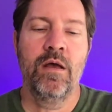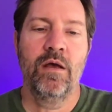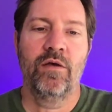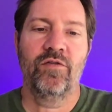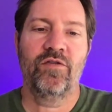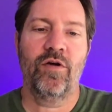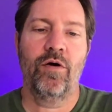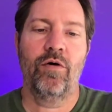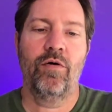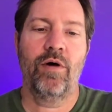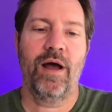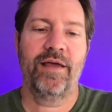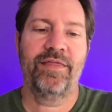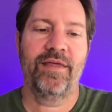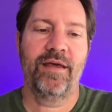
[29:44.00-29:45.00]
So
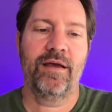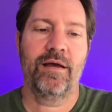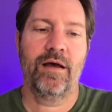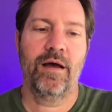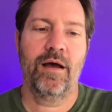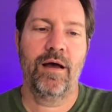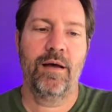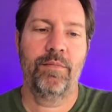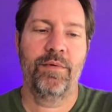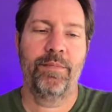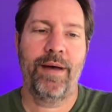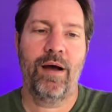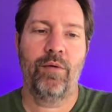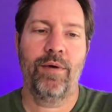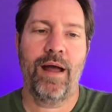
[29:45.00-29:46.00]
I think I'm
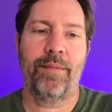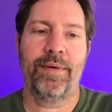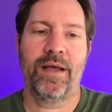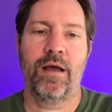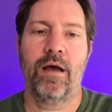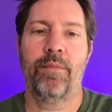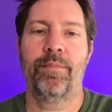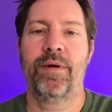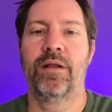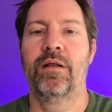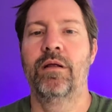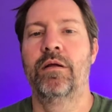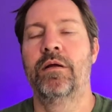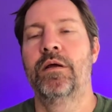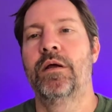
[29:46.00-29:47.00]
about wrapping up, but
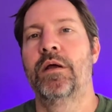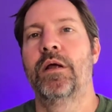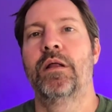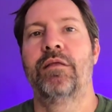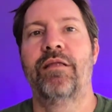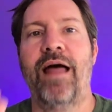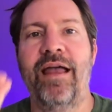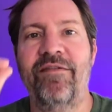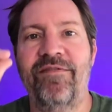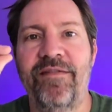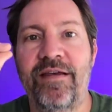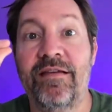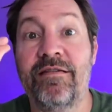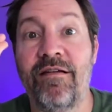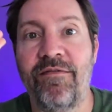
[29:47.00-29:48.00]
life
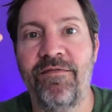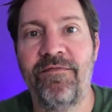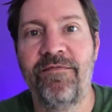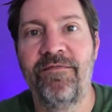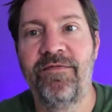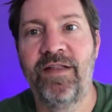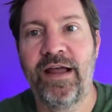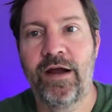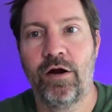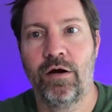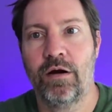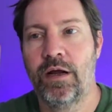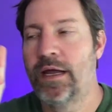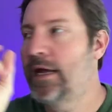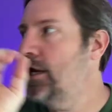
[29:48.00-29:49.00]
is a flicker.
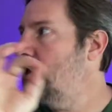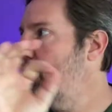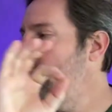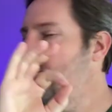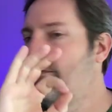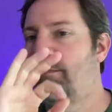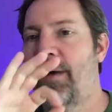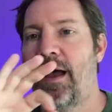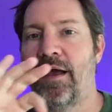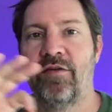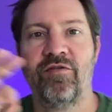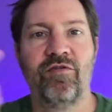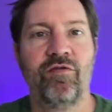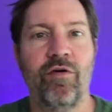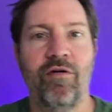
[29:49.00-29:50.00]
It goes by
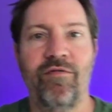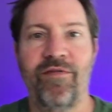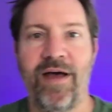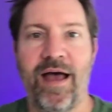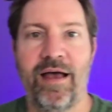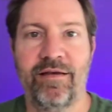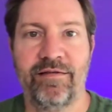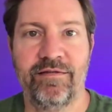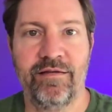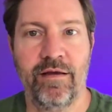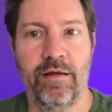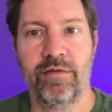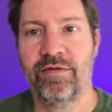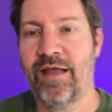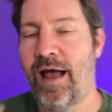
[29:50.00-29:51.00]
so fast.
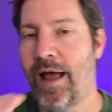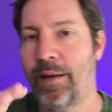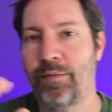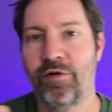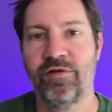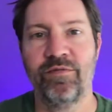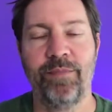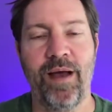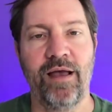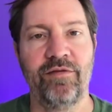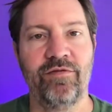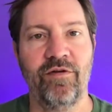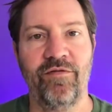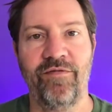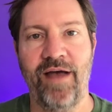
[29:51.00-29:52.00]
Time goes by
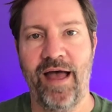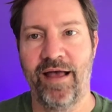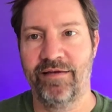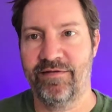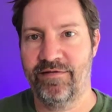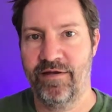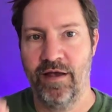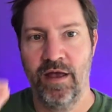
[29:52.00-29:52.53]
so fast.